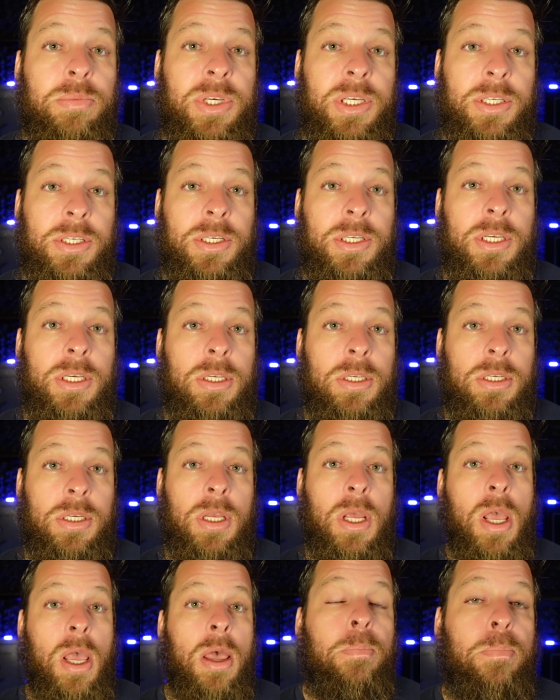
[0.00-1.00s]
business,
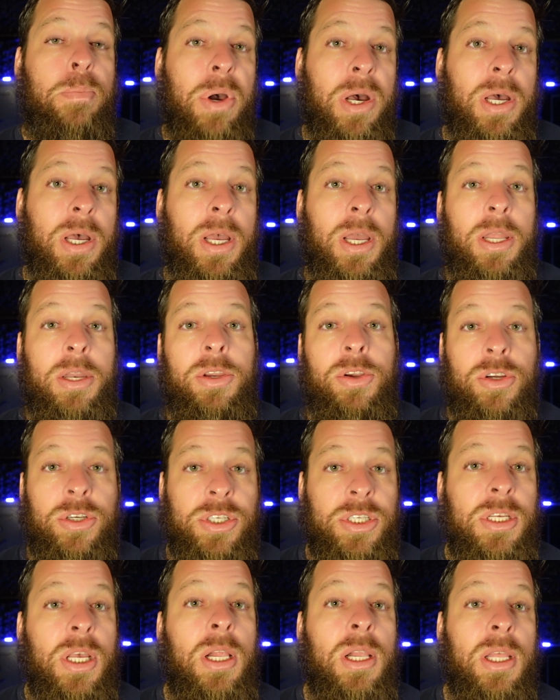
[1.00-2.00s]
but you're
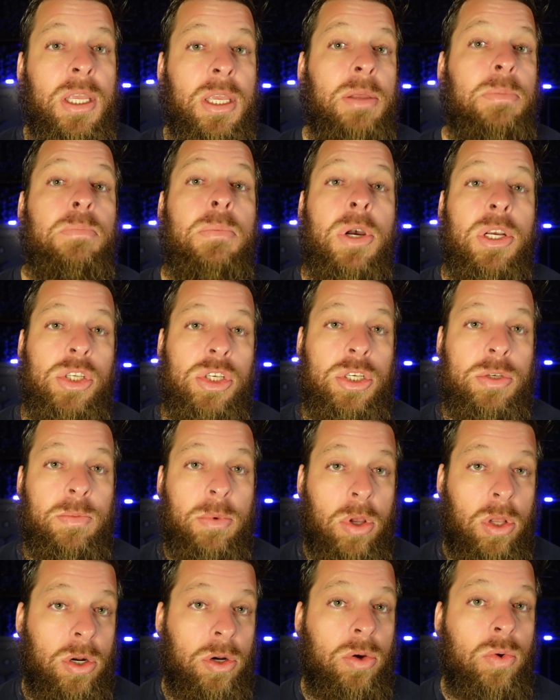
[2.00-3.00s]
selling in much
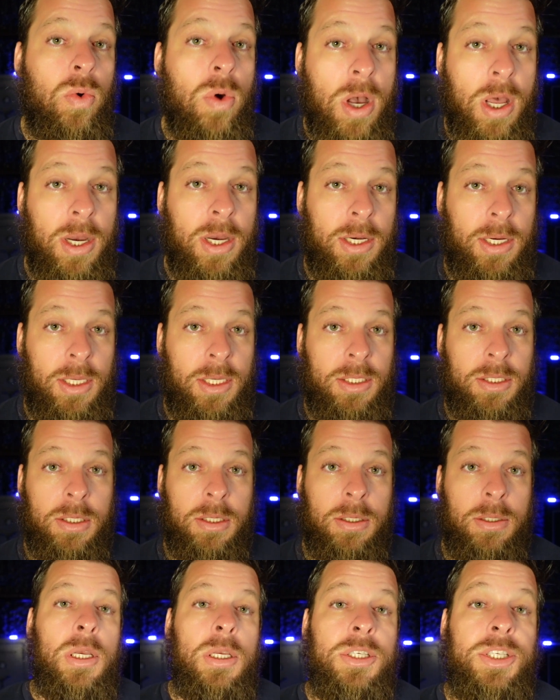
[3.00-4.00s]
smaller quantities.
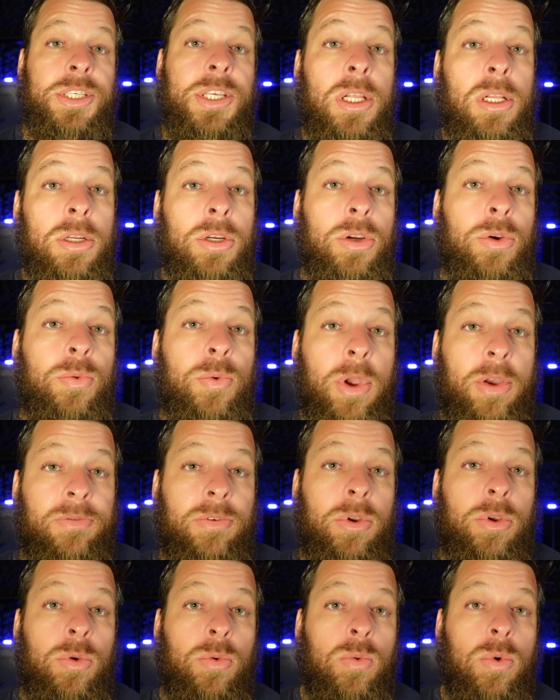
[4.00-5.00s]
Cylinder
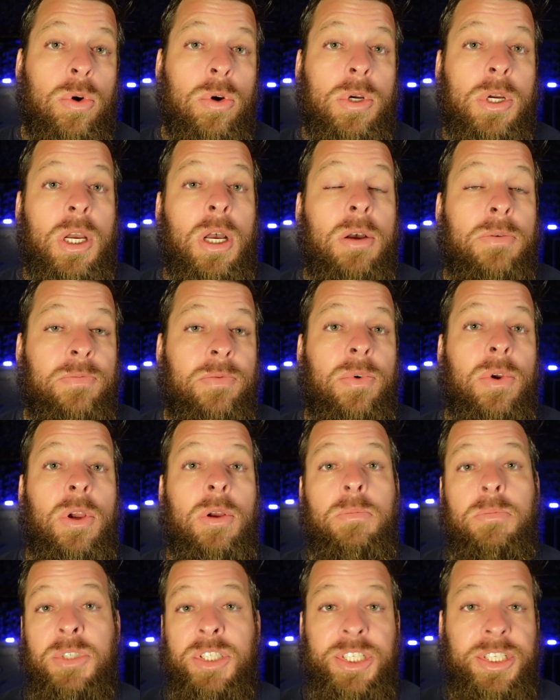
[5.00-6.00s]
revenue will come
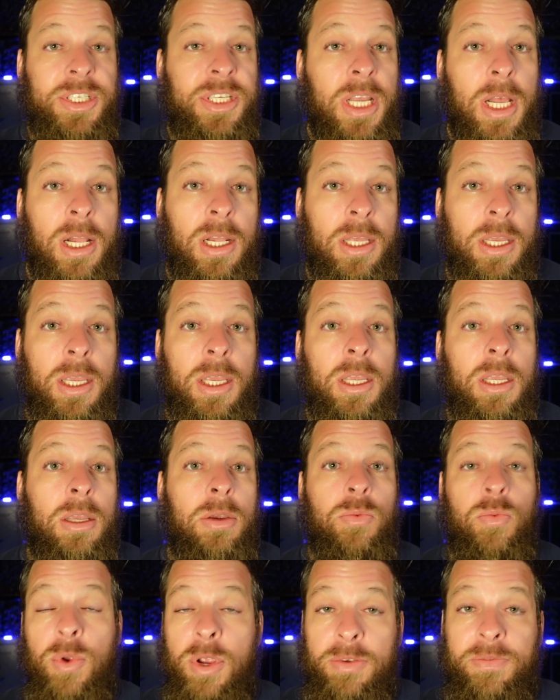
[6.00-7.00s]
from
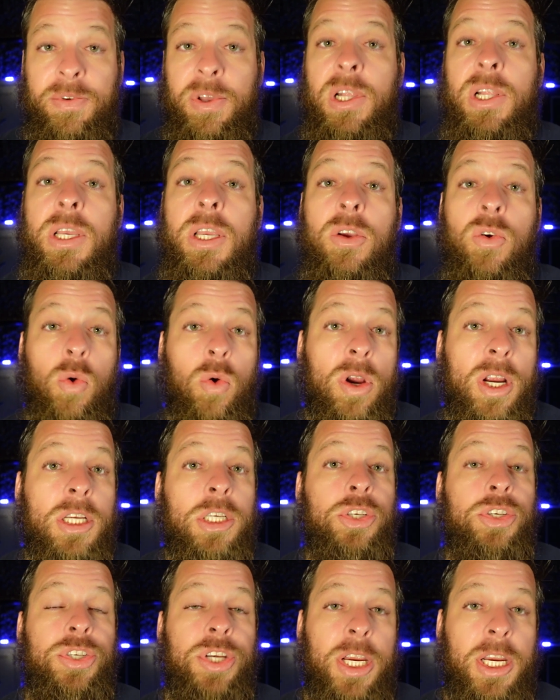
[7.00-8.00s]
selling, refilling, or
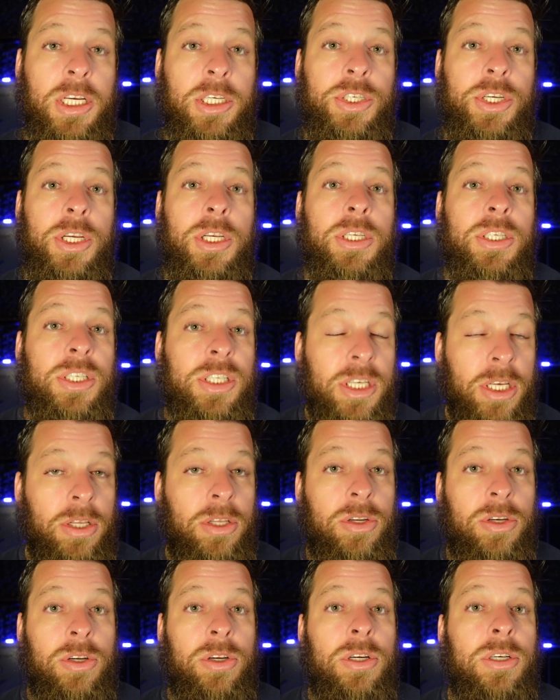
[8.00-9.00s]
exchanging
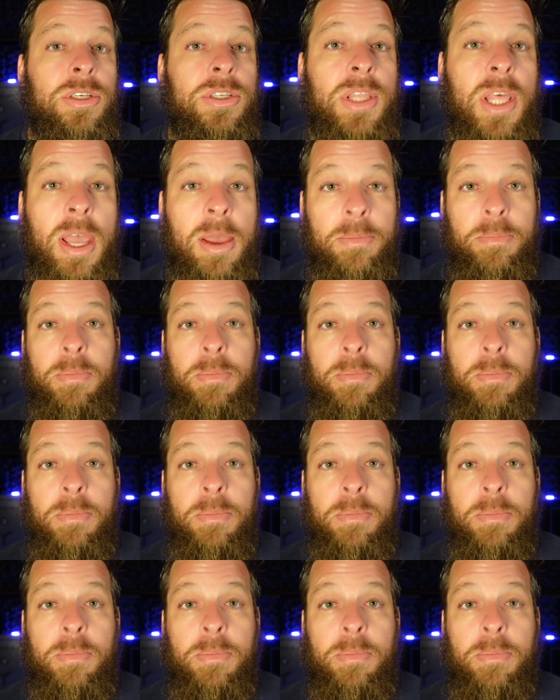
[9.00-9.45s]
cylinders that